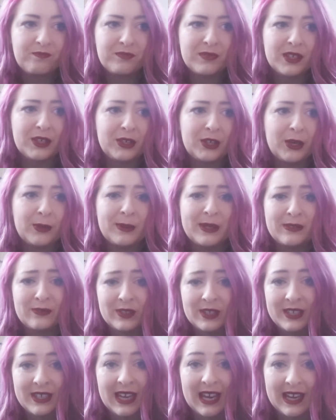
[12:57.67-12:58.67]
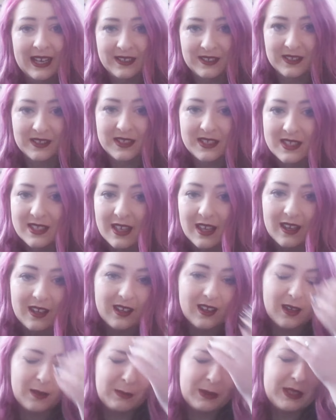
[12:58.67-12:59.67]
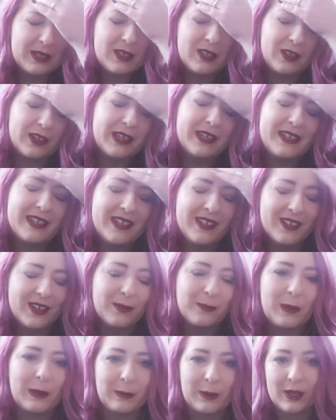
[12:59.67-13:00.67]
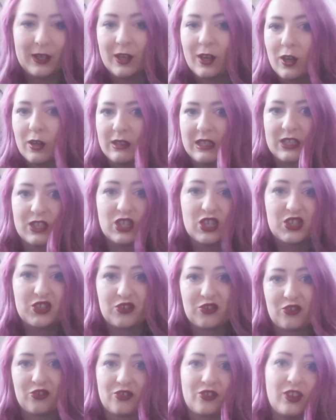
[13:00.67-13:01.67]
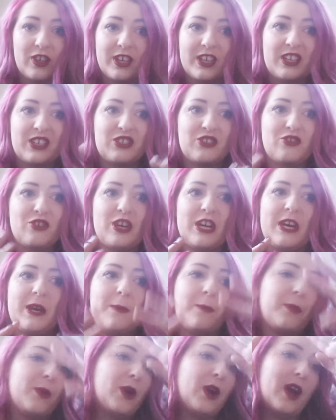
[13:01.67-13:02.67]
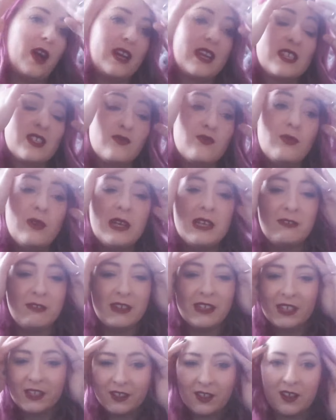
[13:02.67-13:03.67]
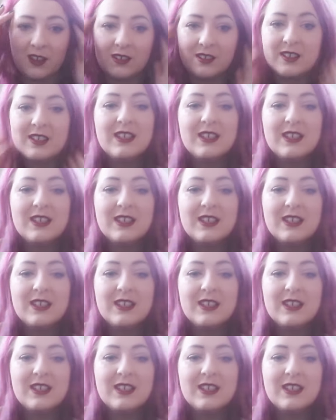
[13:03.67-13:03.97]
You know, even an ant. I mean, like, you know, people are like, oh, it's like extreme, but it's really not.